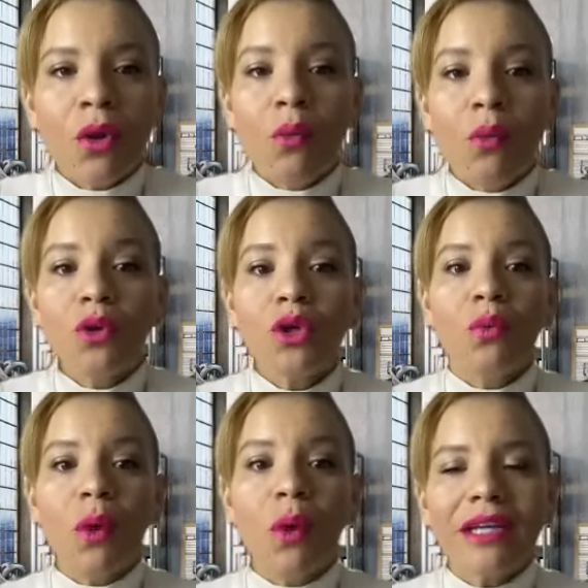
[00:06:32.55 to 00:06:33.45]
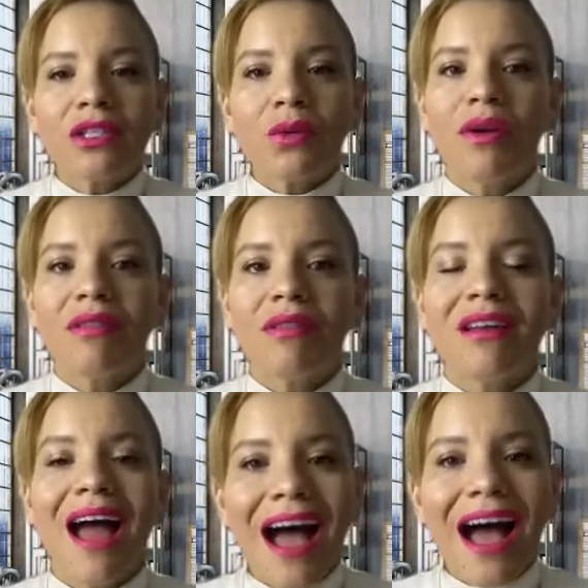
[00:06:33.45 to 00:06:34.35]
Will you wait with
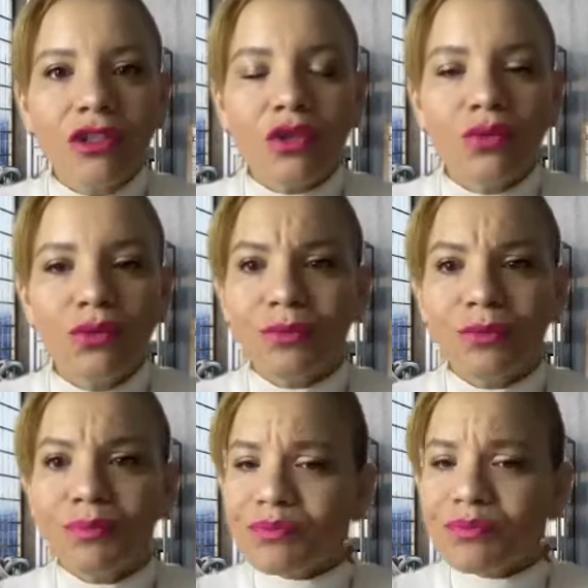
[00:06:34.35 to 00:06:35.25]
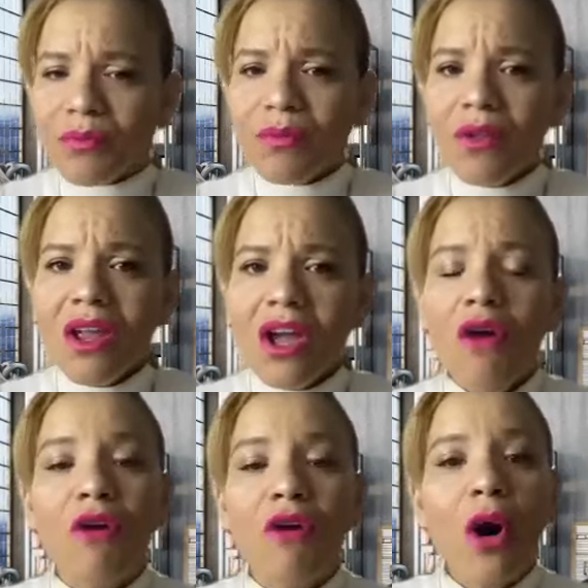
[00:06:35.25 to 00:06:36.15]
an attitude
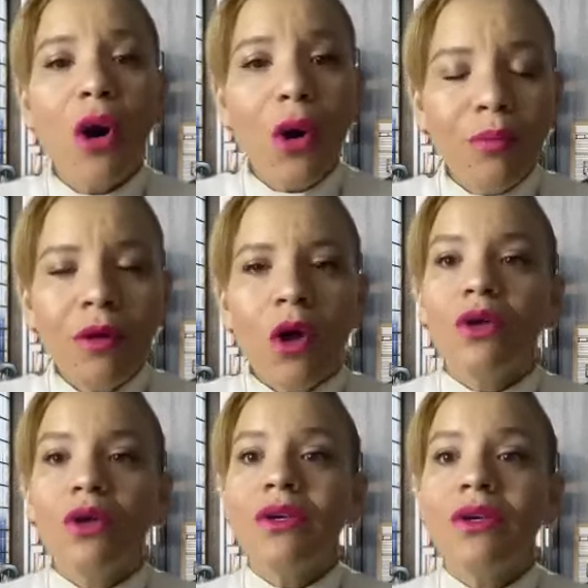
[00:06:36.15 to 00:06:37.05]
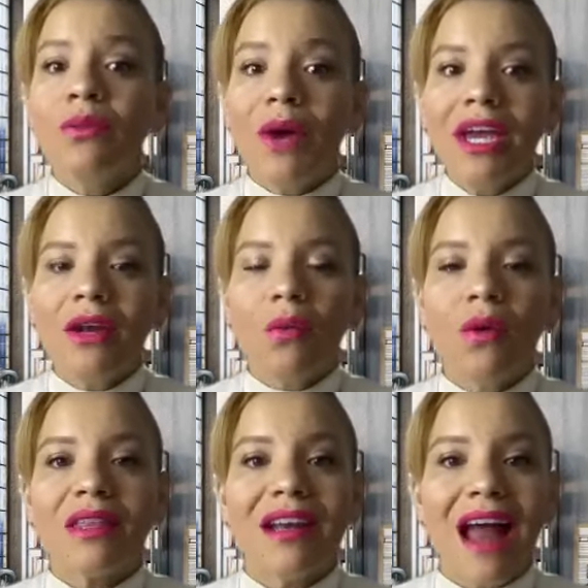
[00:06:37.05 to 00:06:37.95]
of hope? Will you wait
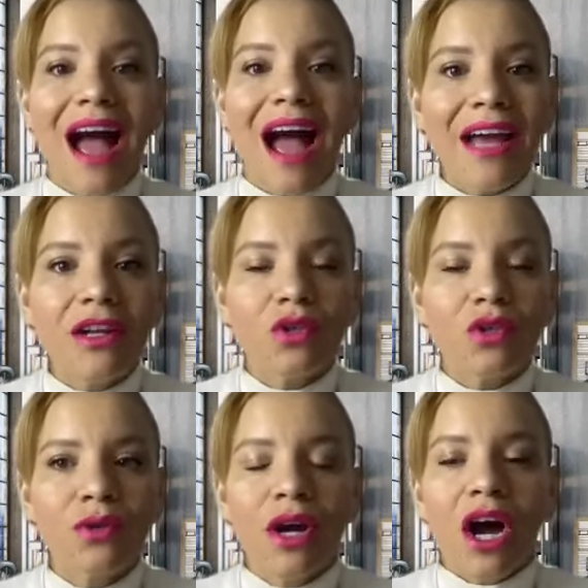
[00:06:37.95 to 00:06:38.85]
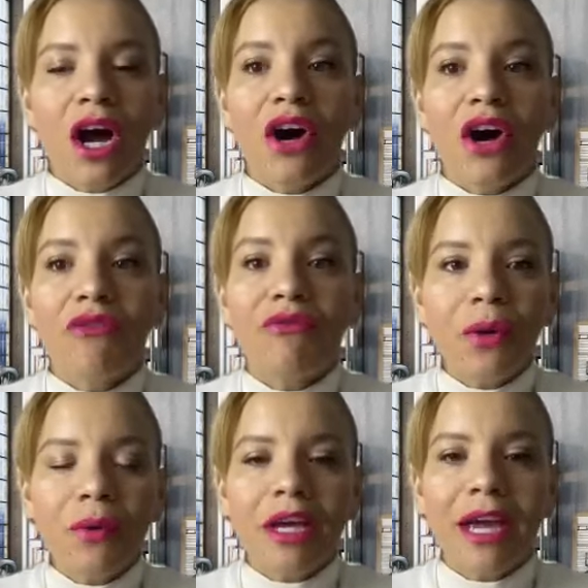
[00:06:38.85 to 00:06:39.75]
with an attitude of
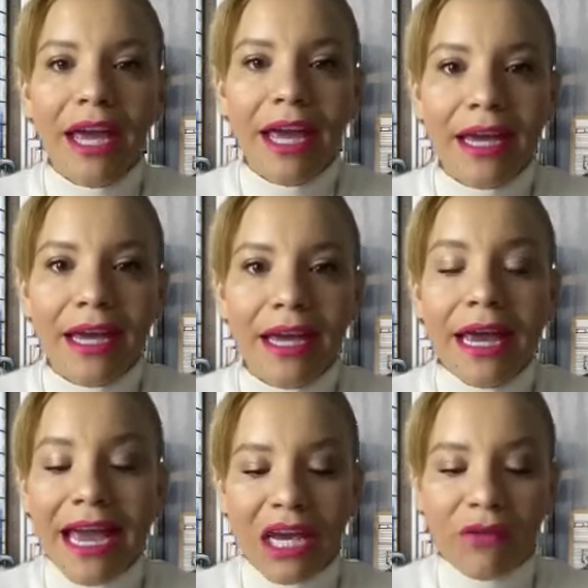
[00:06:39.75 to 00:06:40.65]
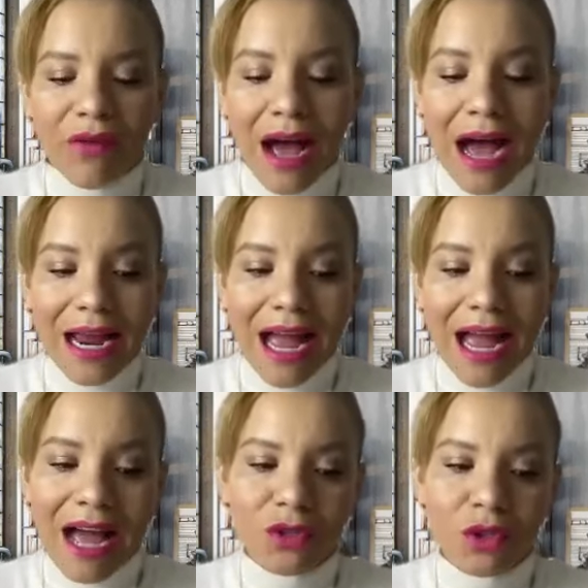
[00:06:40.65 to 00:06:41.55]
knowing, hey, if I
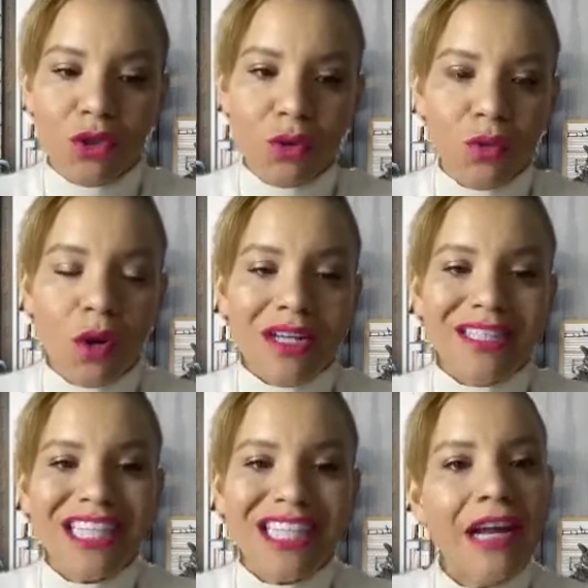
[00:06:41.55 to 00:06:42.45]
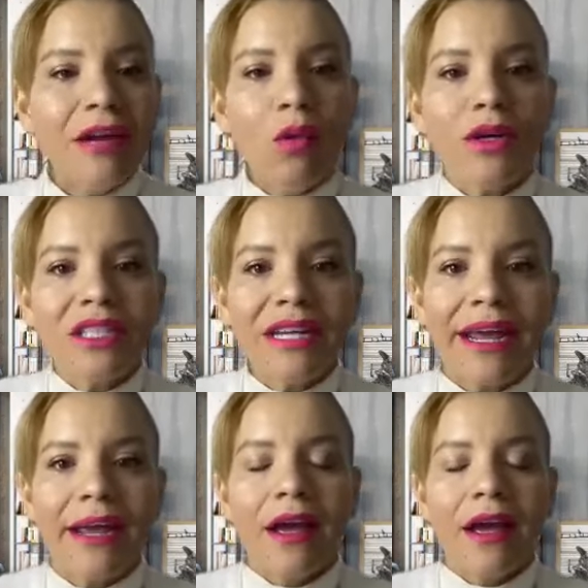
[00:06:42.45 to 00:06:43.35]
have to do 10 more
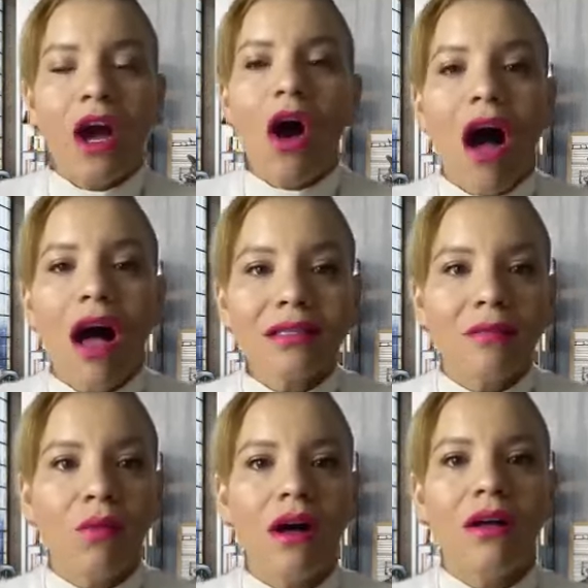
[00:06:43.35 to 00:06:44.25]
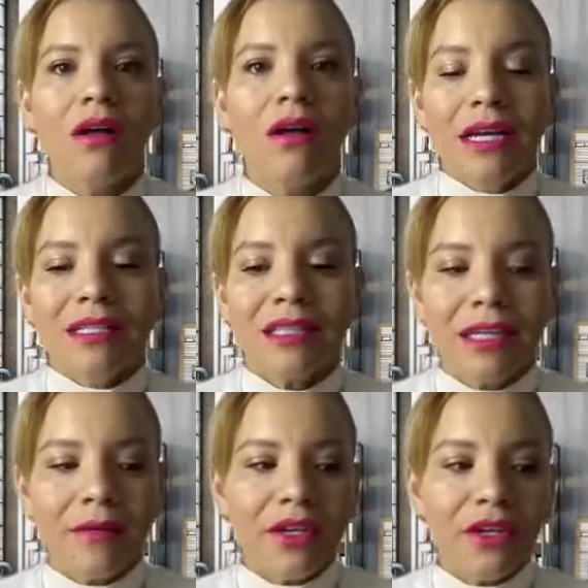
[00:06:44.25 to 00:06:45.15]
today, awesome. Well,
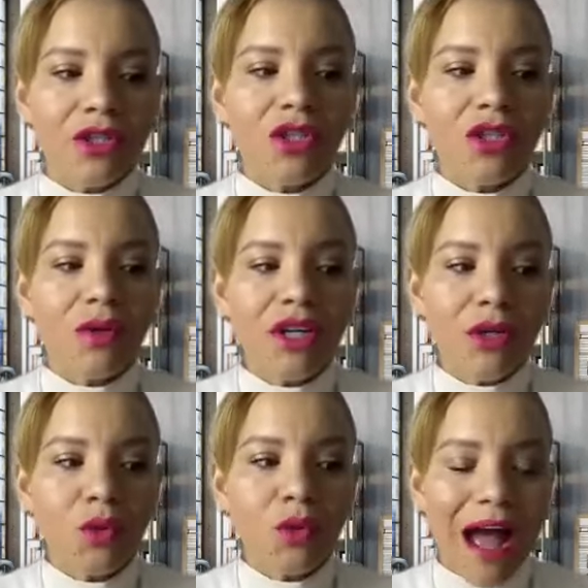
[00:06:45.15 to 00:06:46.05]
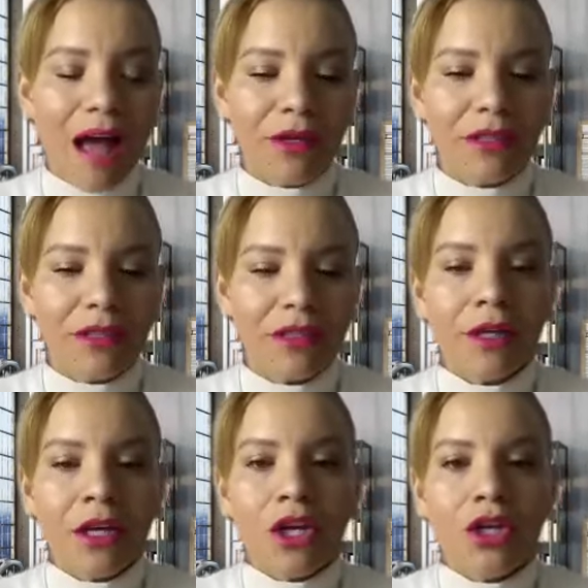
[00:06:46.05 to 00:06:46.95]
see, here's the here's what happens
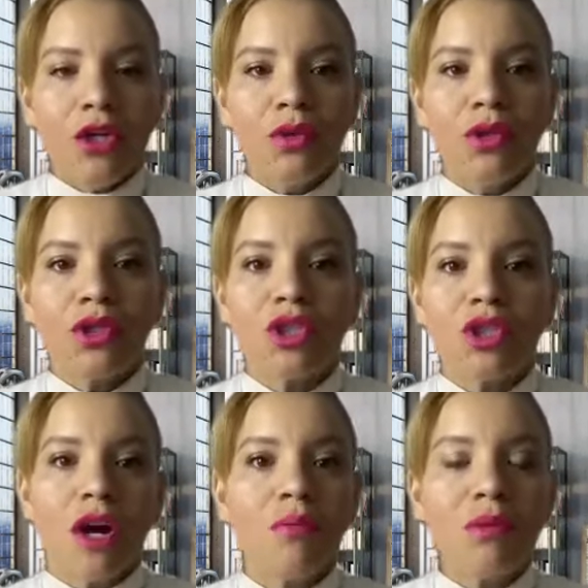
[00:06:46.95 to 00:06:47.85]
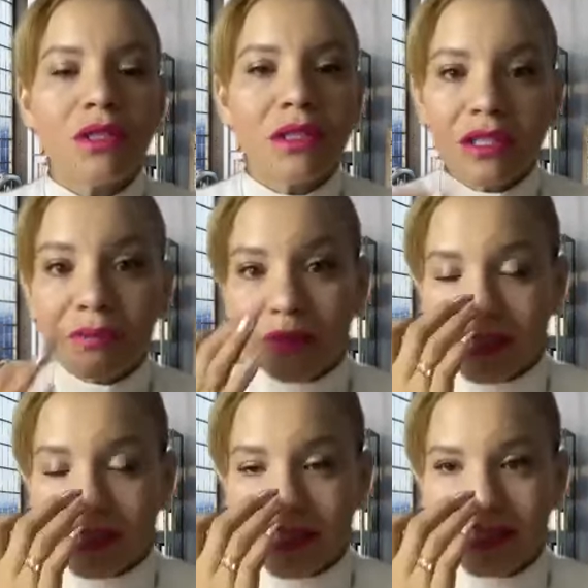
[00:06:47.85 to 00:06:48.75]
you start building this
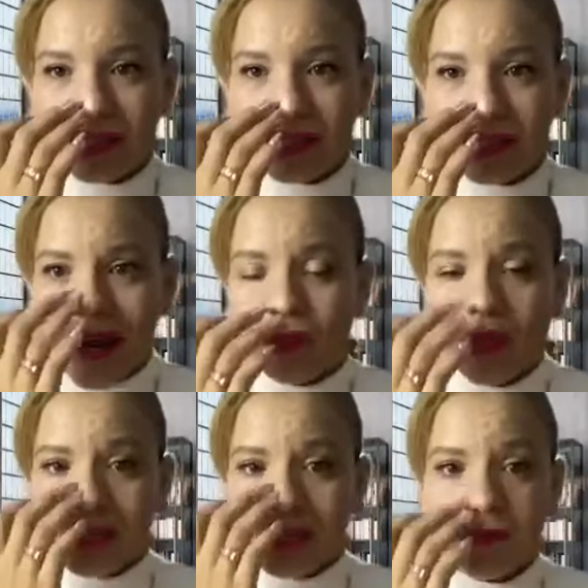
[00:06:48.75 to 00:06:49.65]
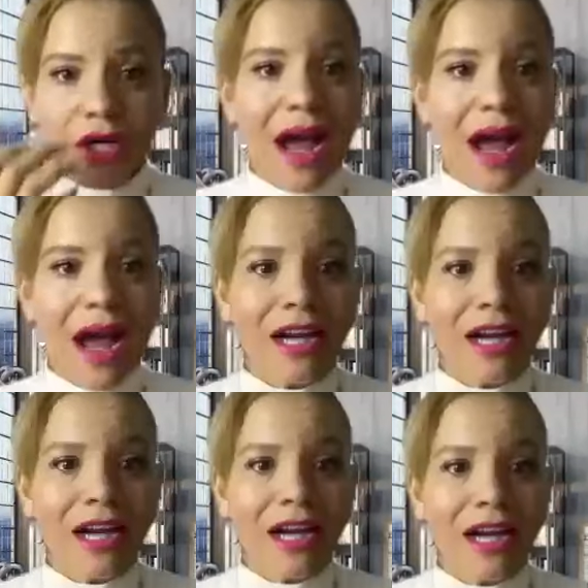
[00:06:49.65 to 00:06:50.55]
business, right? You get some
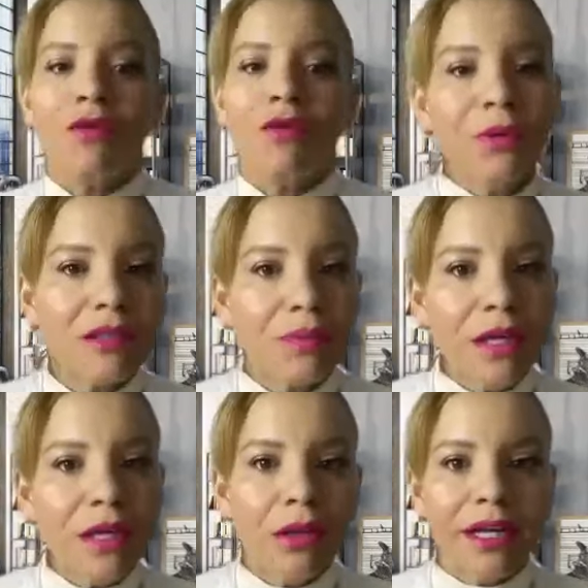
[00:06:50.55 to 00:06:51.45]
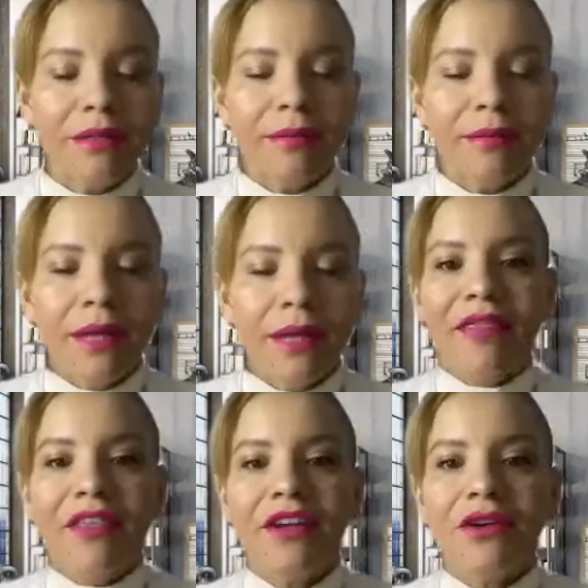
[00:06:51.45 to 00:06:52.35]
traction, you put some people in,
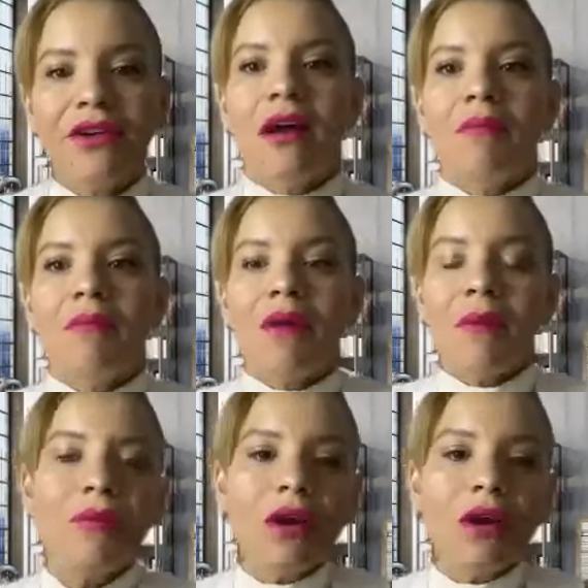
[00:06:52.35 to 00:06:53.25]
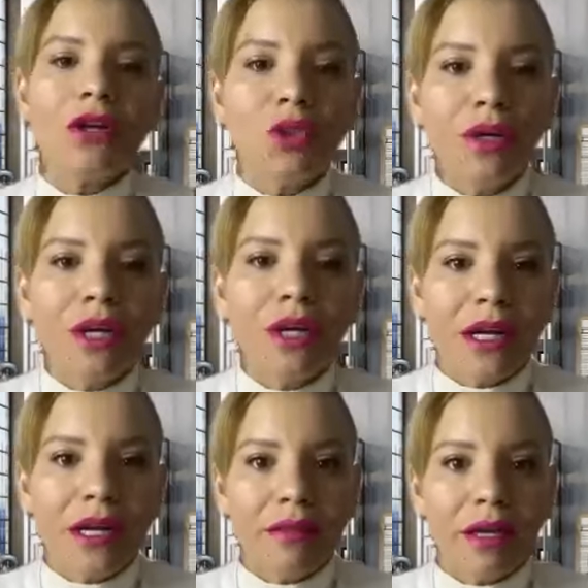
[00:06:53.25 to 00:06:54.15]
and then you're like, my people aren't doing
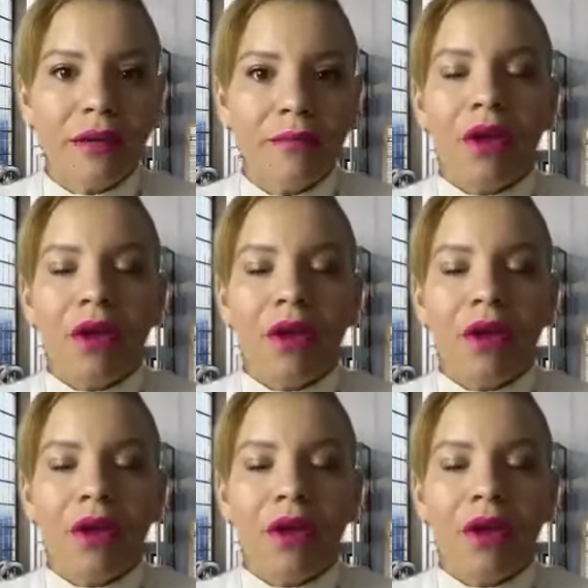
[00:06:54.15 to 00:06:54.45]
anything.